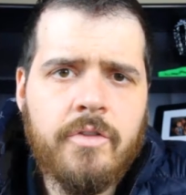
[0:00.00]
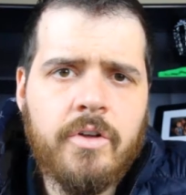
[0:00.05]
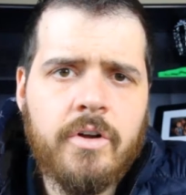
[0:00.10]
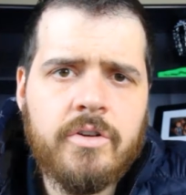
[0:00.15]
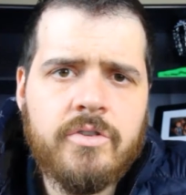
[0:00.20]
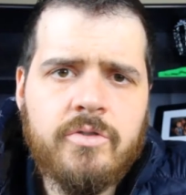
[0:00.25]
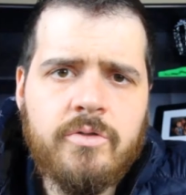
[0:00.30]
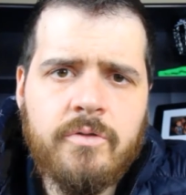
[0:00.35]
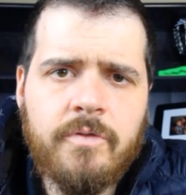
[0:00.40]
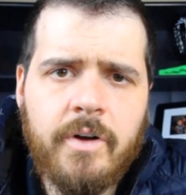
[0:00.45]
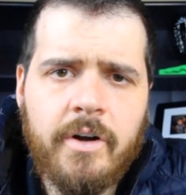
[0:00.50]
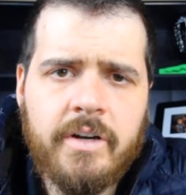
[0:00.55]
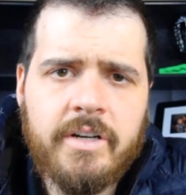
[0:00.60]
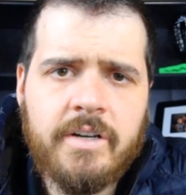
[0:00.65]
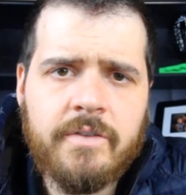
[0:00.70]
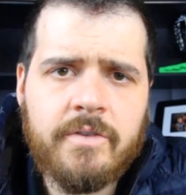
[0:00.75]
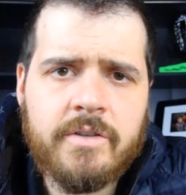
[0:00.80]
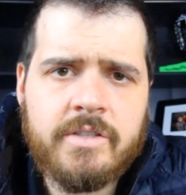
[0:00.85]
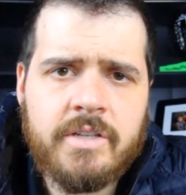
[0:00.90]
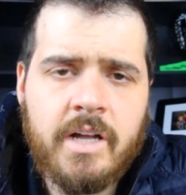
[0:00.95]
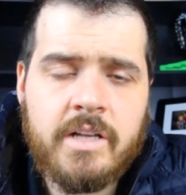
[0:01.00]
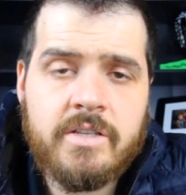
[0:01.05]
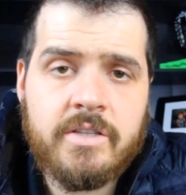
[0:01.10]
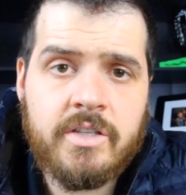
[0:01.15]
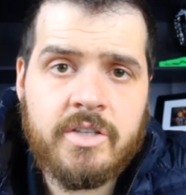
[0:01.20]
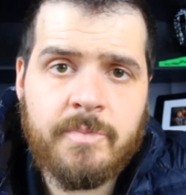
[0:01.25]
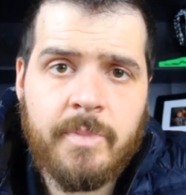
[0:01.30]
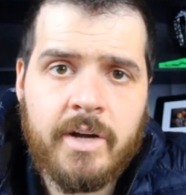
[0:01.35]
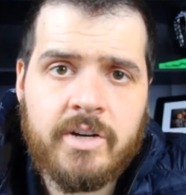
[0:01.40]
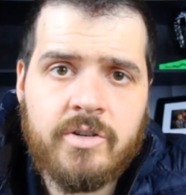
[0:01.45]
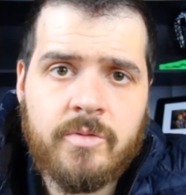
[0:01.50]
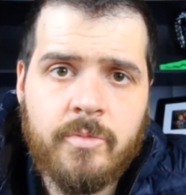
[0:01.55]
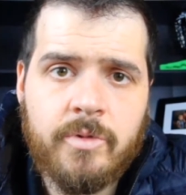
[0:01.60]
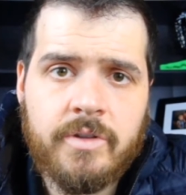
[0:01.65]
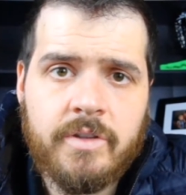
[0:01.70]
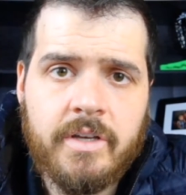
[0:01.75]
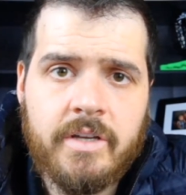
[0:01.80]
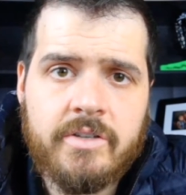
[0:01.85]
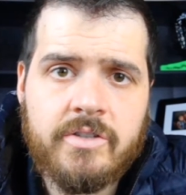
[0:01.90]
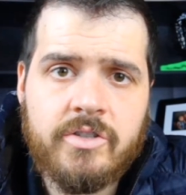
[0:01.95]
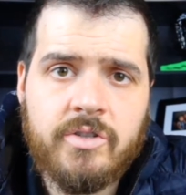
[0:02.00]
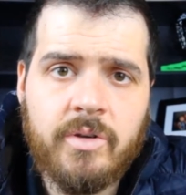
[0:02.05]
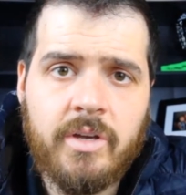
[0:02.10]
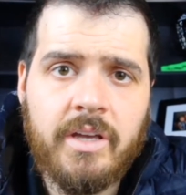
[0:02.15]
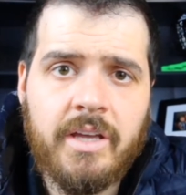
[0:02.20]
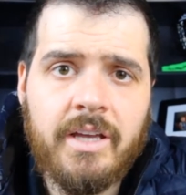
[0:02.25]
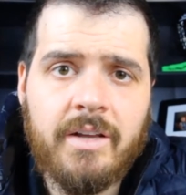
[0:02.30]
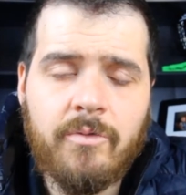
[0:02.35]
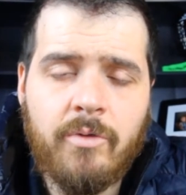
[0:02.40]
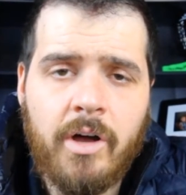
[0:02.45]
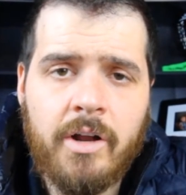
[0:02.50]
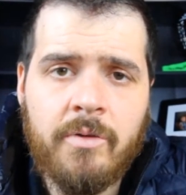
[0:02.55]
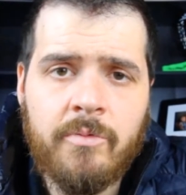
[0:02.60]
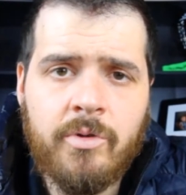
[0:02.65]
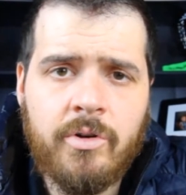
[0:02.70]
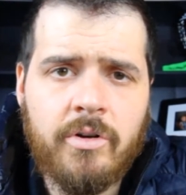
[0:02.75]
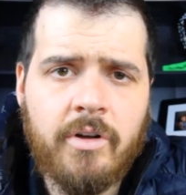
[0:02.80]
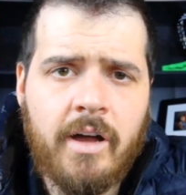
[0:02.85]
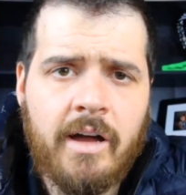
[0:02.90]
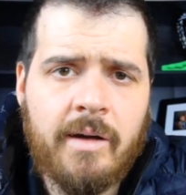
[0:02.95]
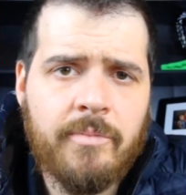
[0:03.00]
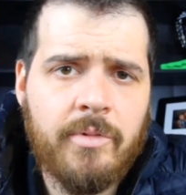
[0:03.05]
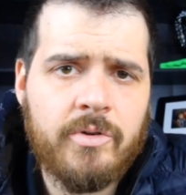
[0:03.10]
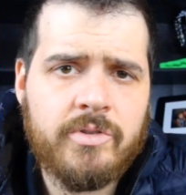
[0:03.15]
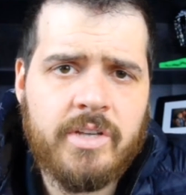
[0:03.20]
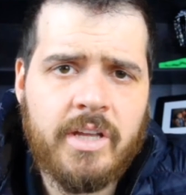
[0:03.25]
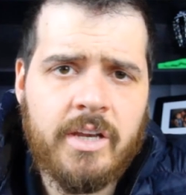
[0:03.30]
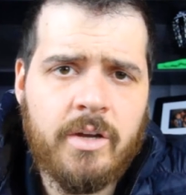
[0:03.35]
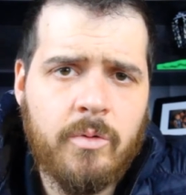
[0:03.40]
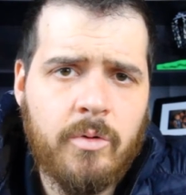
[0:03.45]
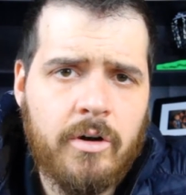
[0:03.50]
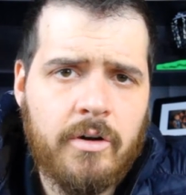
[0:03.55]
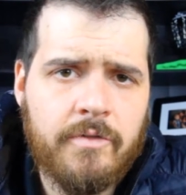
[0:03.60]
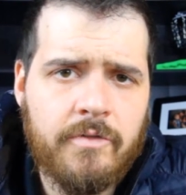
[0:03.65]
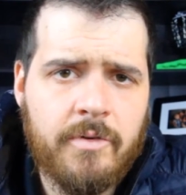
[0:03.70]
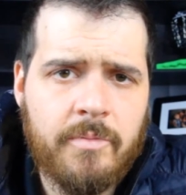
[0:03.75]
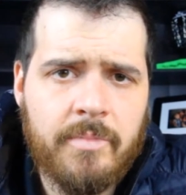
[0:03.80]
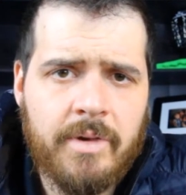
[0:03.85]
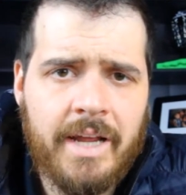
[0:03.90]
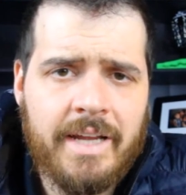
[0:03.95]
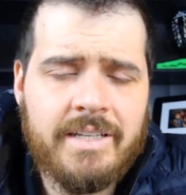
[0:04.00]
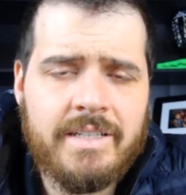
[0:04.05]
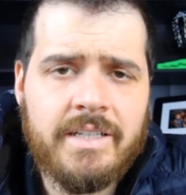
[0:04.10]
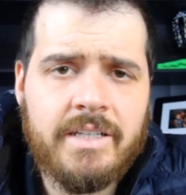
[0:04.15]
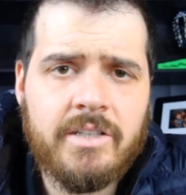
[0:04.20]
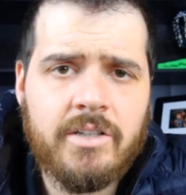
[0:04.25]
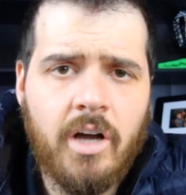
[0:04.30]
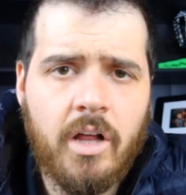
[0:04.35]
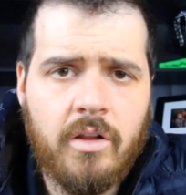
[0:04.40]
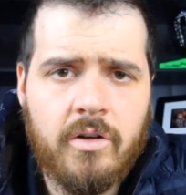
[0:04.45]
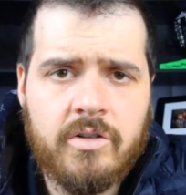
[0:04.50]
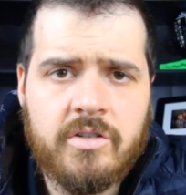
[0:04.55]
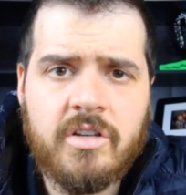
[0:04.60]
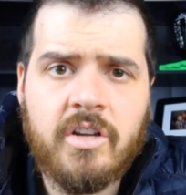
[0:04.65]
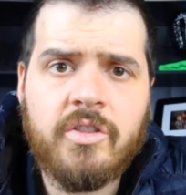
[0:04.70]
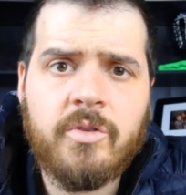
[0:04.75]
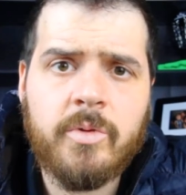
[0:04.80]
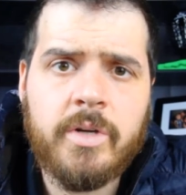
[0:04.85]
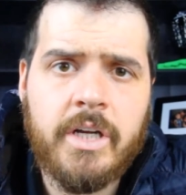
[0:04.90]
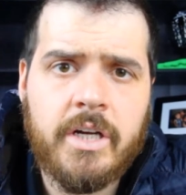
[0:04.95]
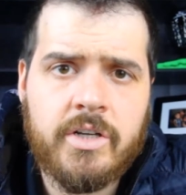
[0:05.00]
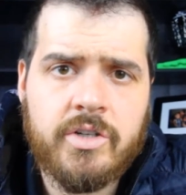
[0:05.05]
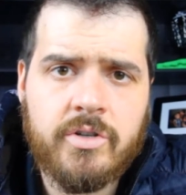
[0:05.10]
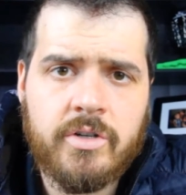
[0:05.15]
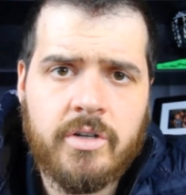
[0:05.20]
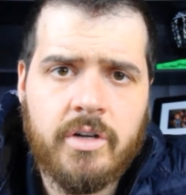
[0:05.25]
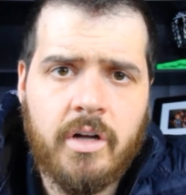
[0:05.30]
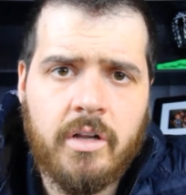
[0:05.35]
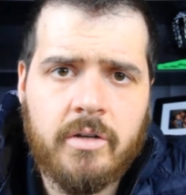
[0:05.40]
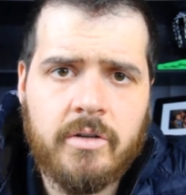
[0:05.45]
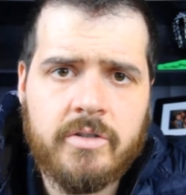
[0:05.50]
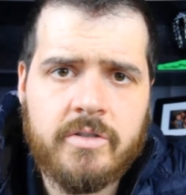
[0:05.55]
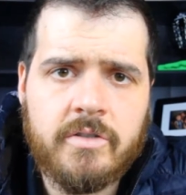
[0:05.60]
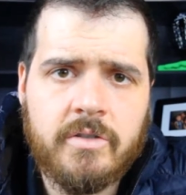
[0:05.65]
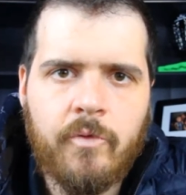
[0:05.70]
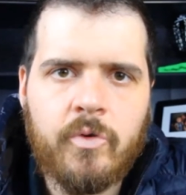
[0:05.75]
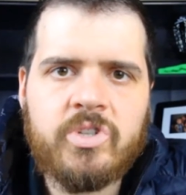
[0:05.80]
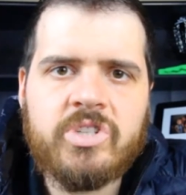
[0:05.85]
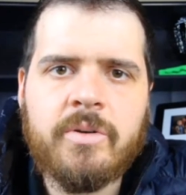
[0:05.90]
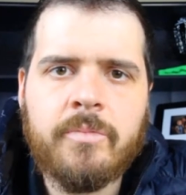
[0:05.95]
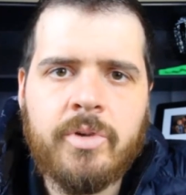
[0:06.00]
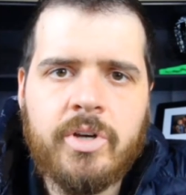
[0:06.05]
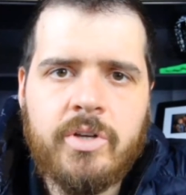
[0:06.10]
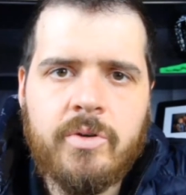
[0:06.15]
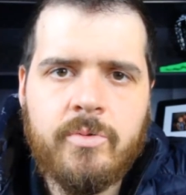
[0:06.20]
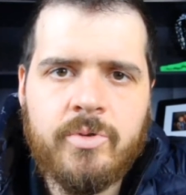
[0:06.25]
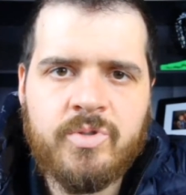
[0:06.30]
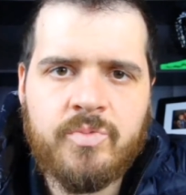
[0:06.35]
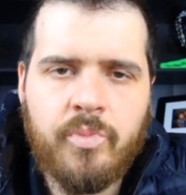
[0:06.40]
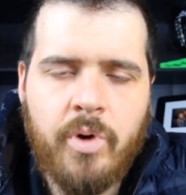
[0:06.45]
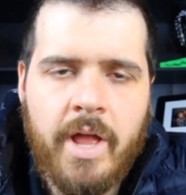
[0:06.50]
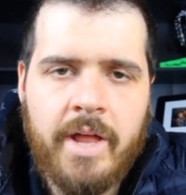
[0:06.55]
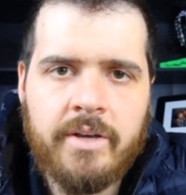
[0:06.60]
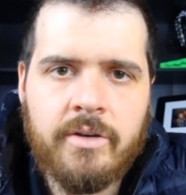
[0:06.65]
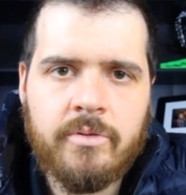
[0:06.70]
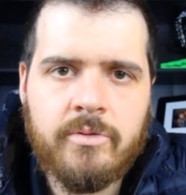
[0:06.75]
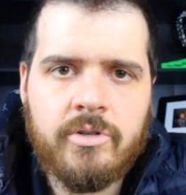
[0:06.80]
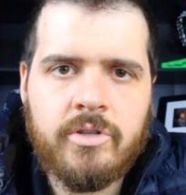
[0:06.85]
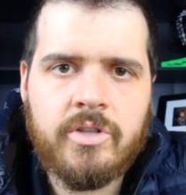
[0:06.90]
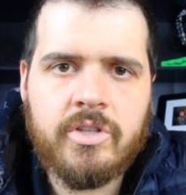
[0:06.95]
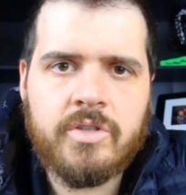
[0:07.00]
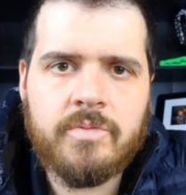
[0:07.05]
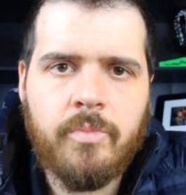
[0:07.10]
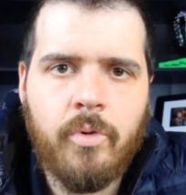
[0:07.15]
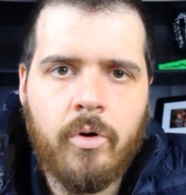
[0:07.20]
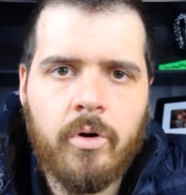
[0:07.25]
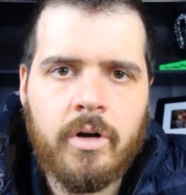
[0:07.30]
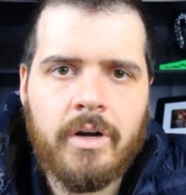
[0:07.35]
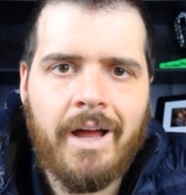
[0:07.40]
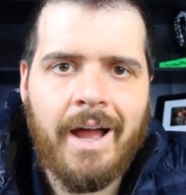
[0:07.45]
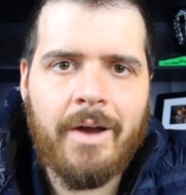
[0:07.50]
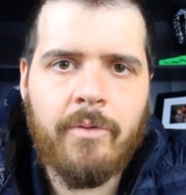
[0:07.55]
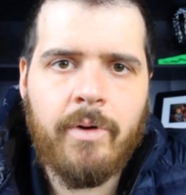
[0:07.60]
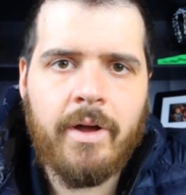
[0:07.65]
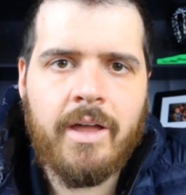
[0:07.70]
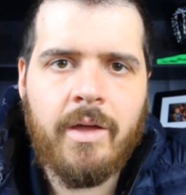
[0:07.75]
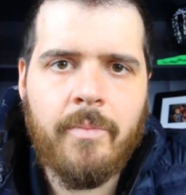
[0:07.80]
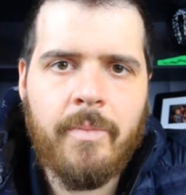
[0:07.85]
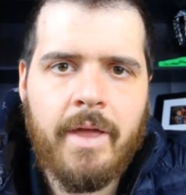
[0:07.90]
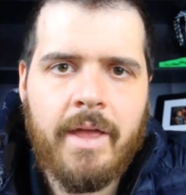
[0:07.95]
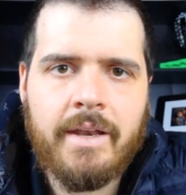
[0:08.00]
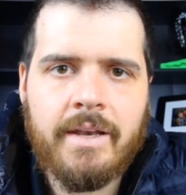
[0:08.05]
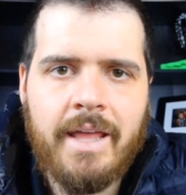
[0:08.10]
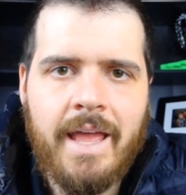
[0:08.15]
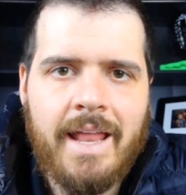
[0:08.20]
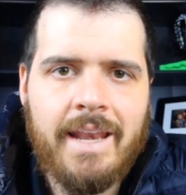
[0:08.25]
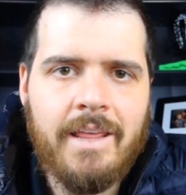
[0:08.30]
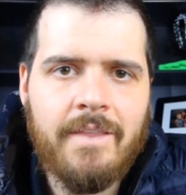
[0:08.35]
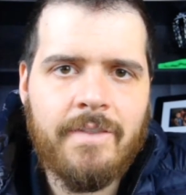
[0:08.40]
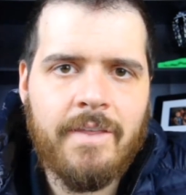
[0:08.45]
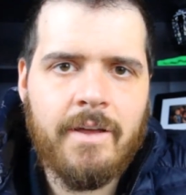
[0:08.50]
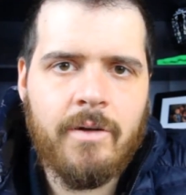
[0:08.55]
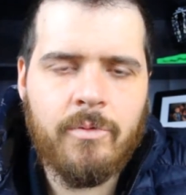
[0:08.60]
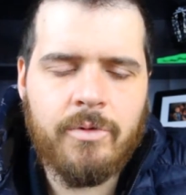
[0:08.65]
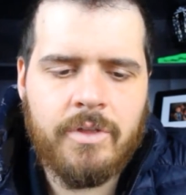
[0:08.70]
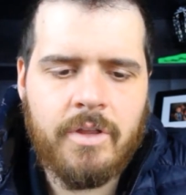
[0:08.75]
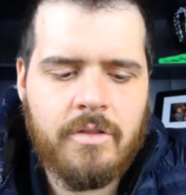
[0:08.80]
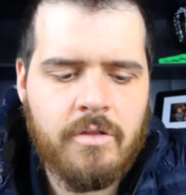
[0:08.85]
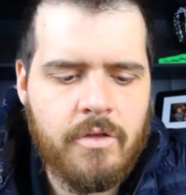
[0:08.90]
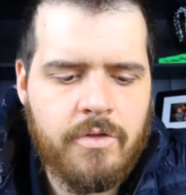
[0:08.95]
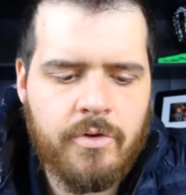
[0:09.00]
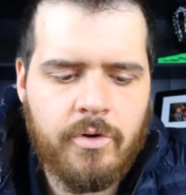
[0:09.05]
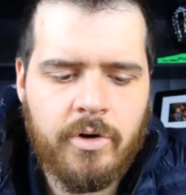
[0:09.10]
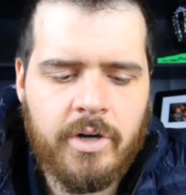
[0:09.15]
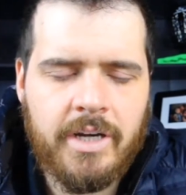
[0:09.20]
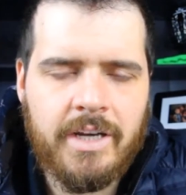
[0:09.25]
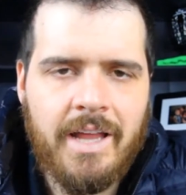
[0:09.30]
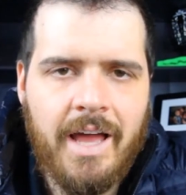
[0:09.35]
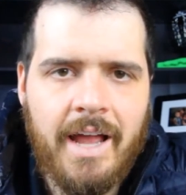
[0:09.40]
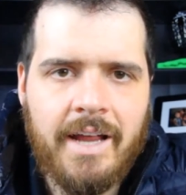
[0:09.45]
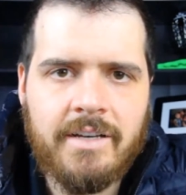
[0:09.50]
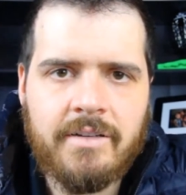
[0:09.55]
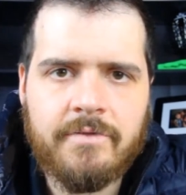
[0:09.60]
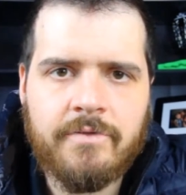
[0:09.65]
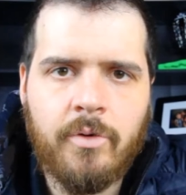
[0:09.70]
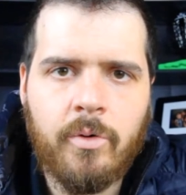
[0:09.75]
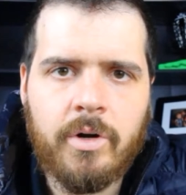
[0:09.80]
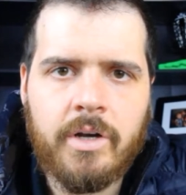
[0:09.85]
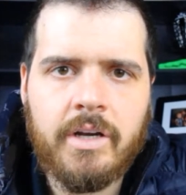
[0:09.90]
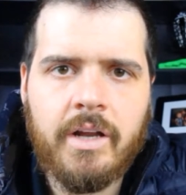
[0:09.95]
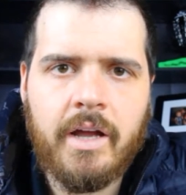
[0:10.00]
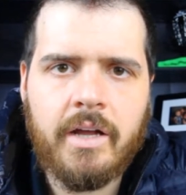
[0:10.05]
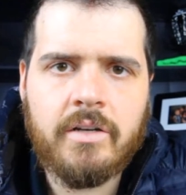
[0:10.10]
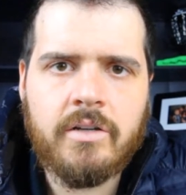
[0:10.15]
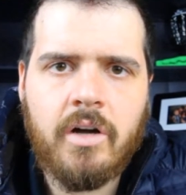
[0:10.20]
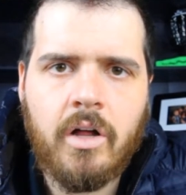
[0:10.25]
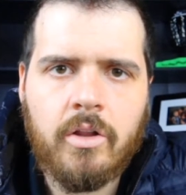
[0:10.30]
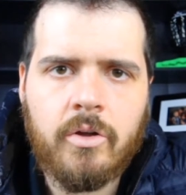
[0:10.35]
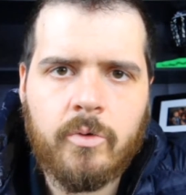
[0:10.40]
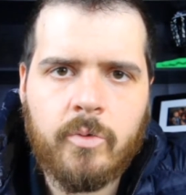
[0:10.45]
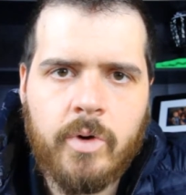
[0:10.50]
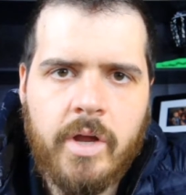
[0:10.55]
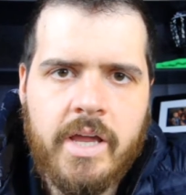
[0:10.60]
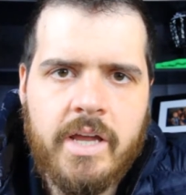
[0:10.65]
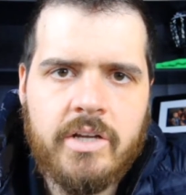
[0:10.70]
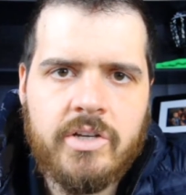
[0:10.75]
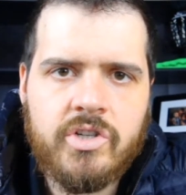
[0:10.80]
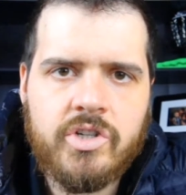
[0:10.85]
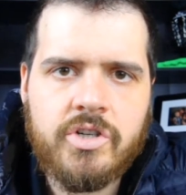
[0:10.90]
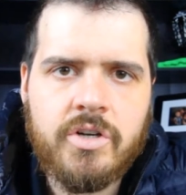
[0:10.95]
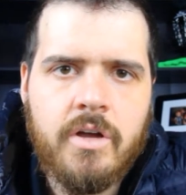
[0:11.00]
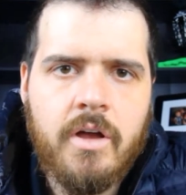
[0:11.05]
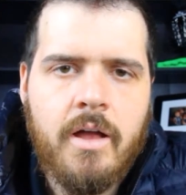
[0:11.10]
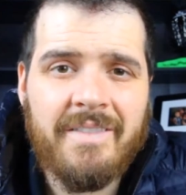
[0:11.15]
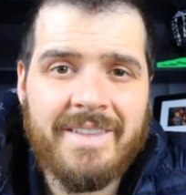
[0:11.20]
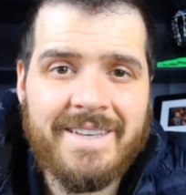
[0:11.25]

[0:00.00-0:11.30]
There are two very different sides of the spectrum with this. You can get rod and reel combos anywhere from $19 to $300. For somebody who is brand new to the sport, I recommend anything within the $39 to $49 range.